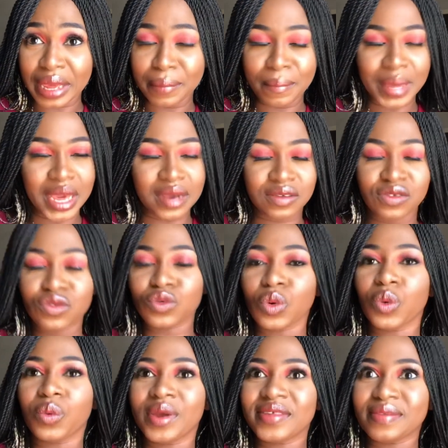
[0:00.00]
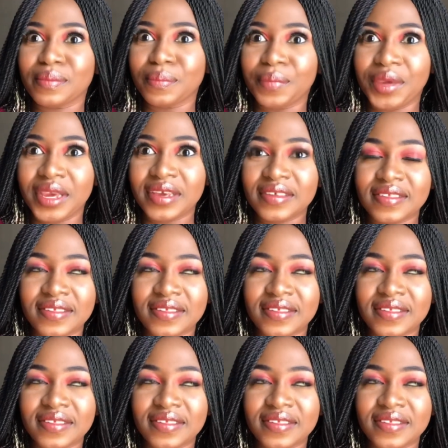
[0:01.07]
May her soul rest in peace.